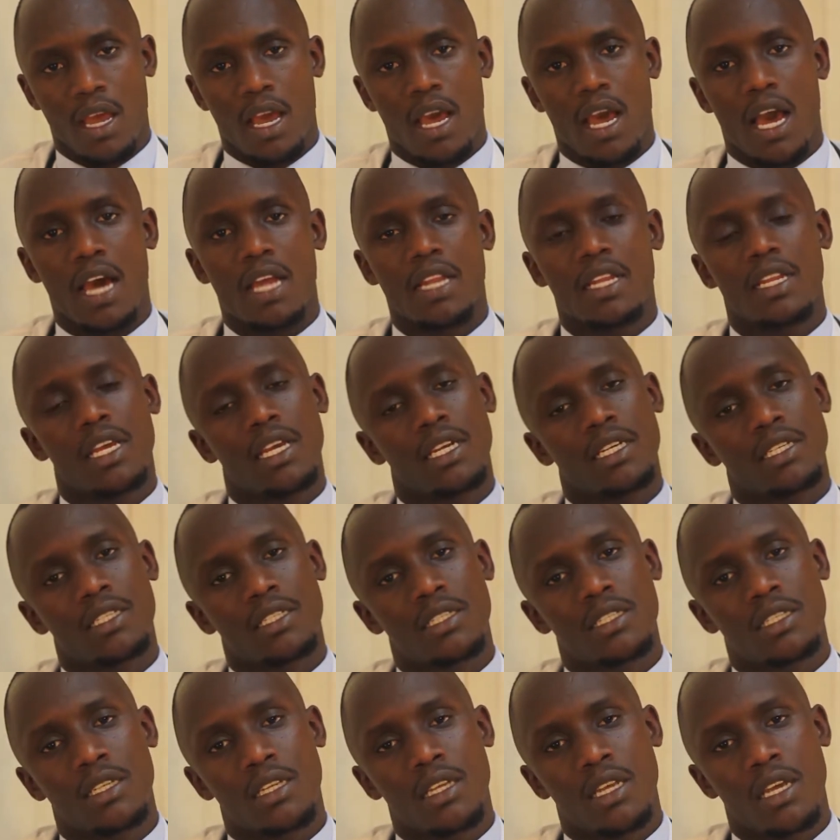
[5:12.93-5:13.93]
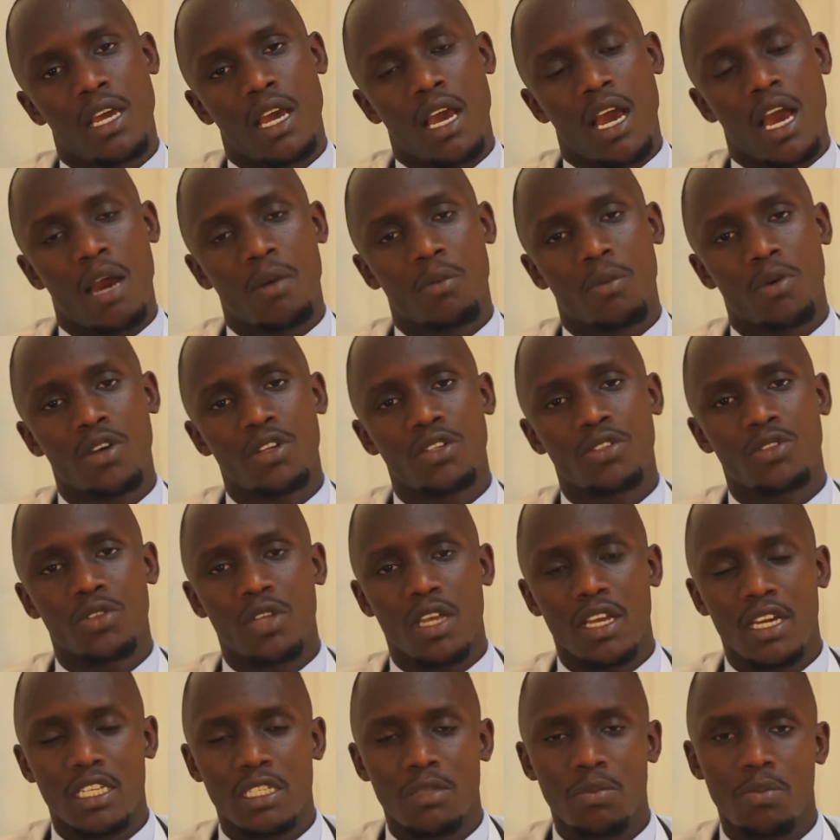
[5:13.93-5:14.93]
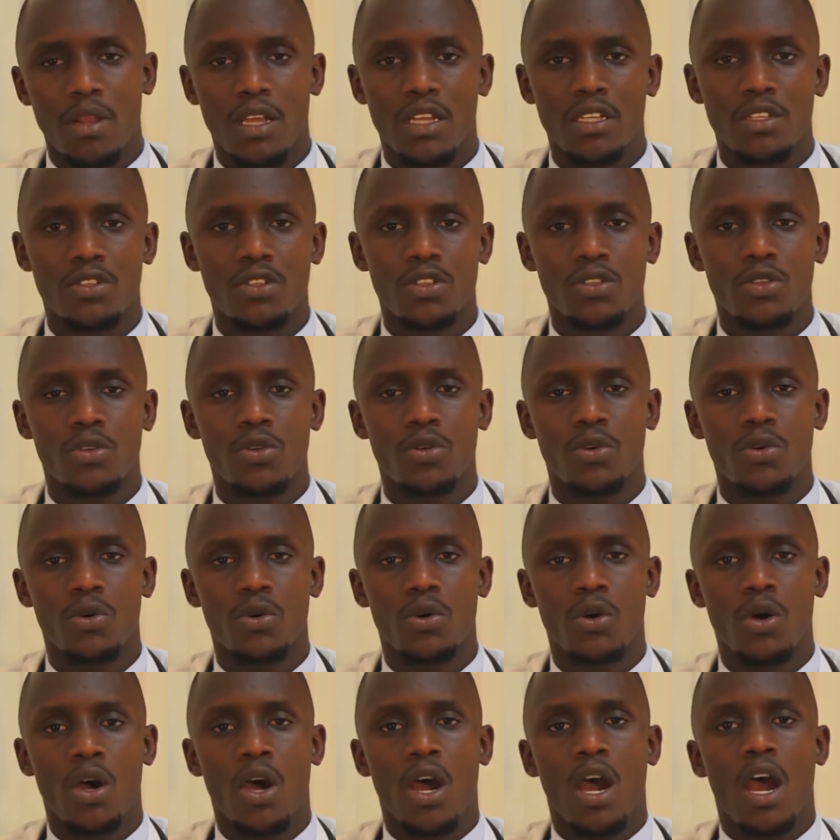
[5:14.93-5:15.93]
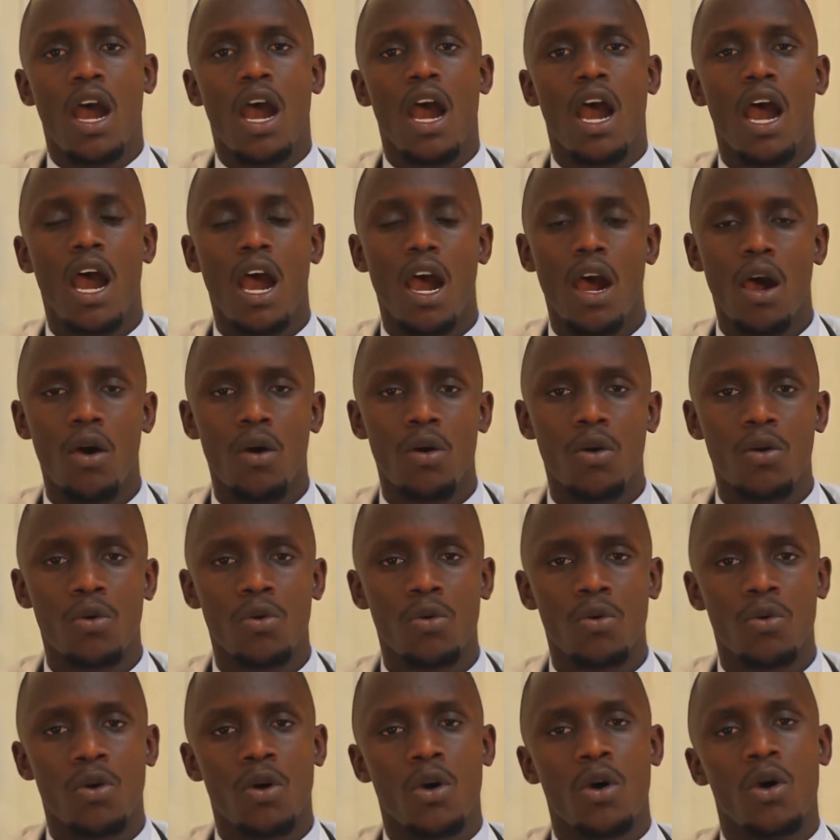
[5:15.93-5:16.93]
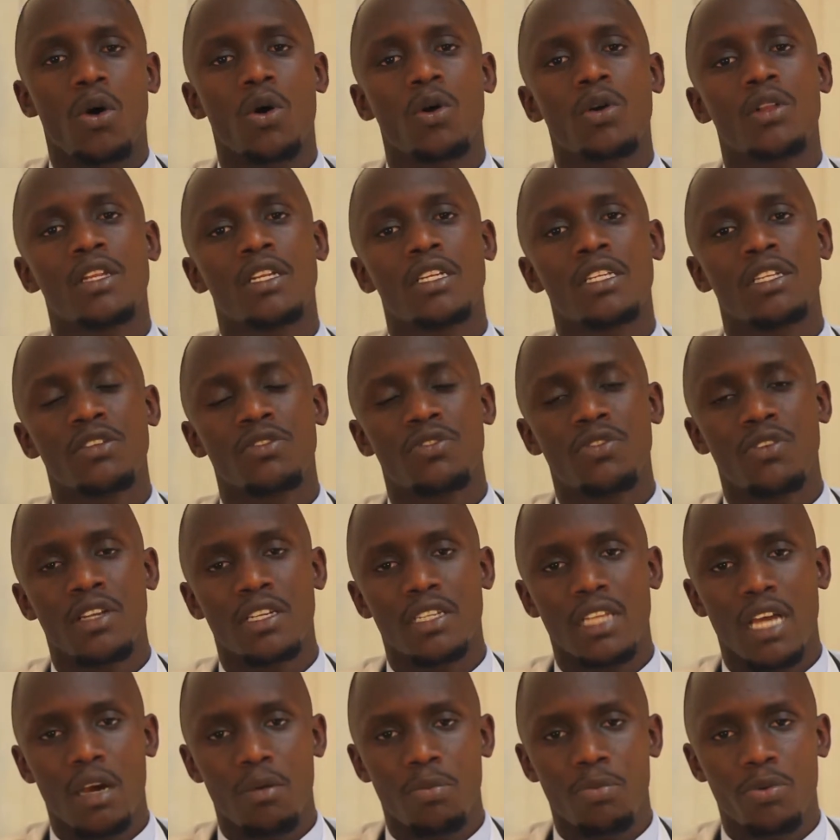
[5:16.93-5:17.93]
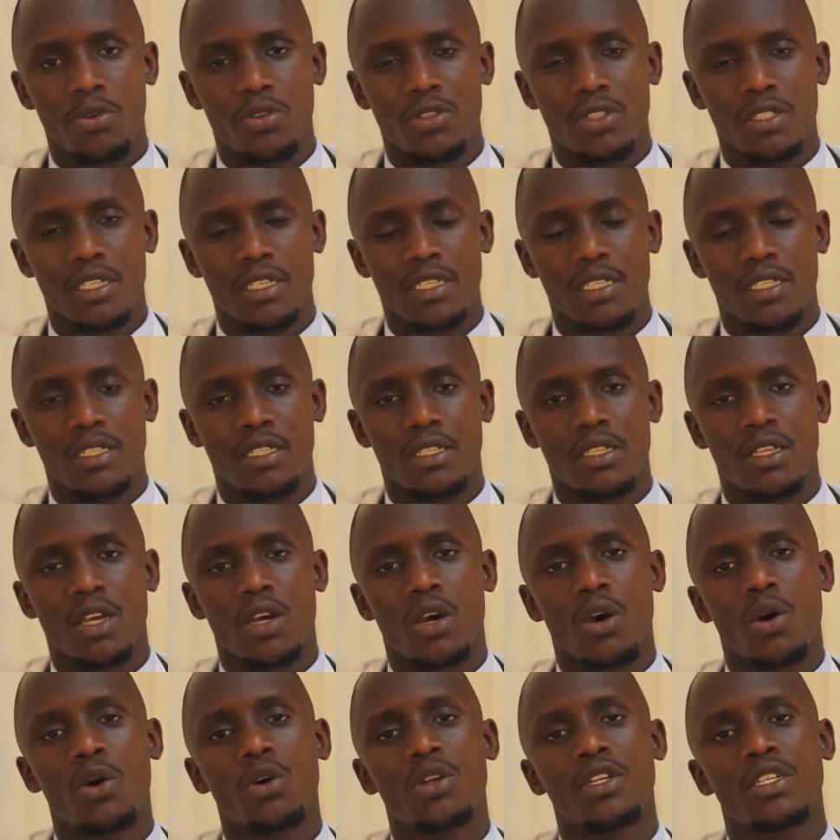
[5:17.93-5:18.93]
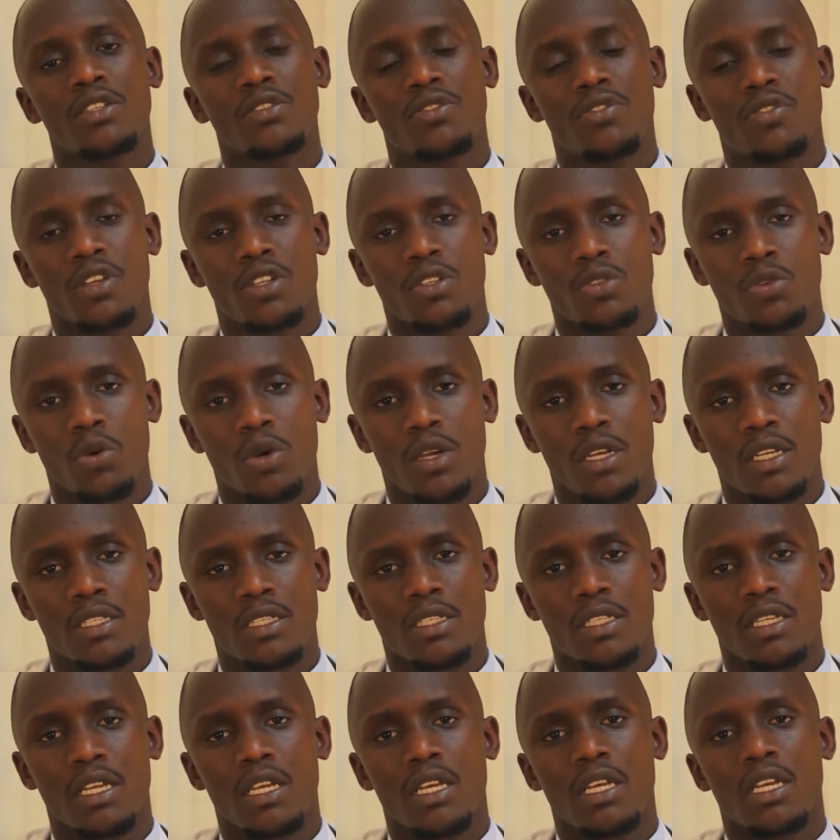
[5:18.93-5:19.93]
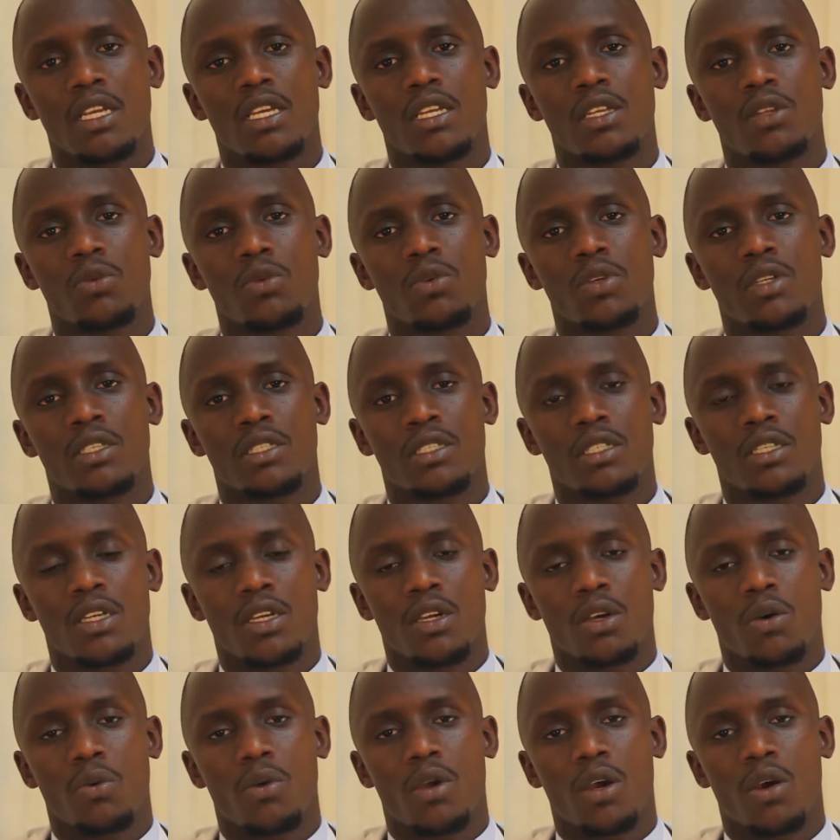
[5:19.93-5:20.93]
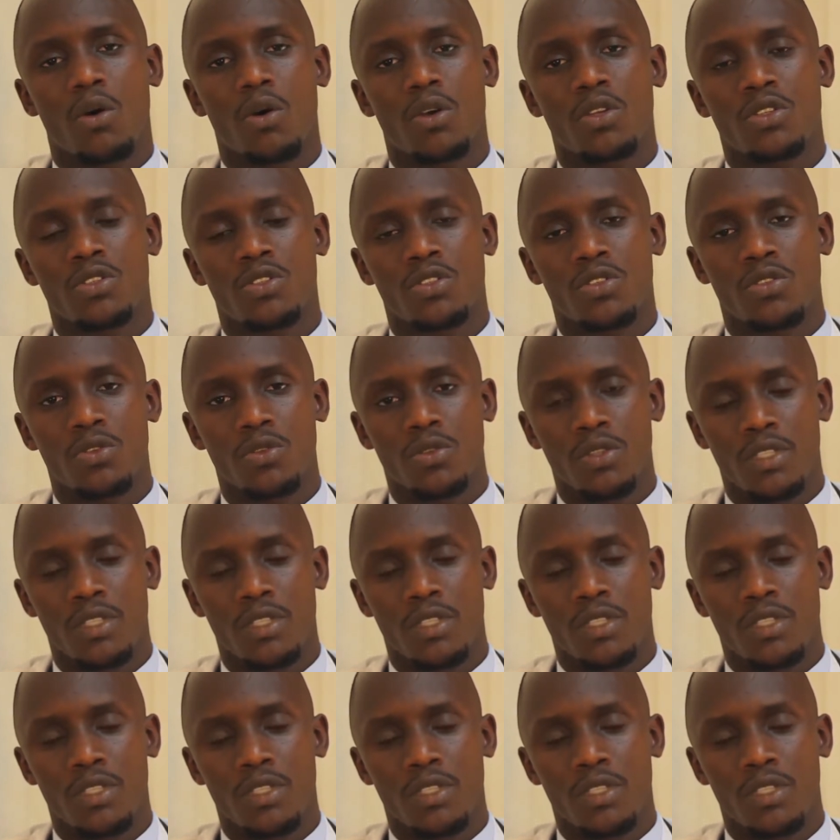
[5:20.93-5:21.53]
And next, I'm going to explain to you how all the different approaches or different ways in which we are going to do